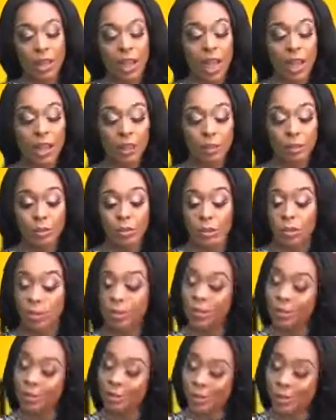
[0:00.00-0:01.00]
I told you I
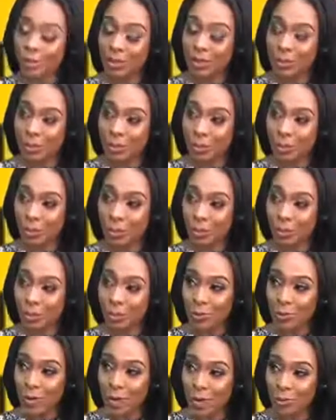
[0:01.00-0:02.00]
wanted a radio show,
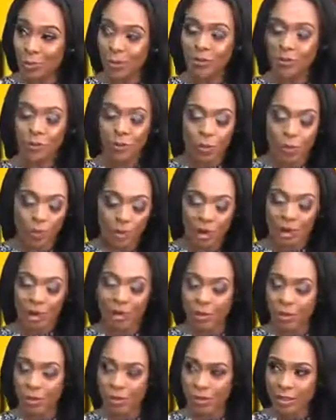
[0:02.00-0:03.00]
right, before I
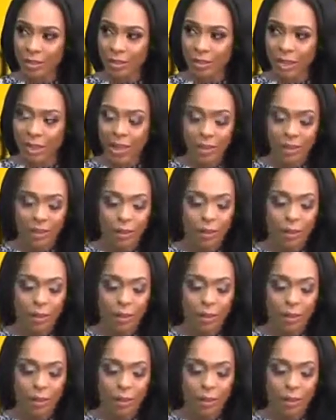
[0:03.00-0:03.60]
go into the house.